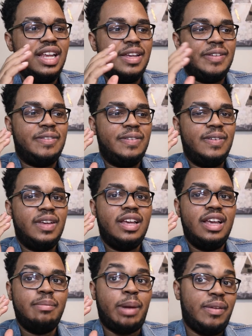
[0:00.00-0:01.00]
if
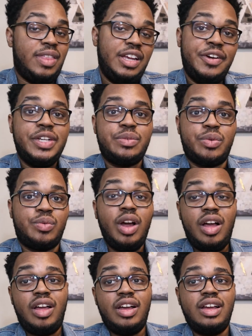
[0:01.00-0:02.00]
my theories were
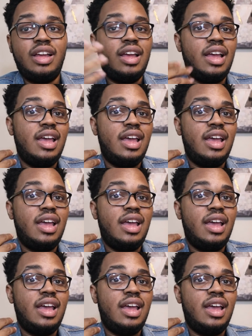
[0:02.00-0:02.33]
wrong,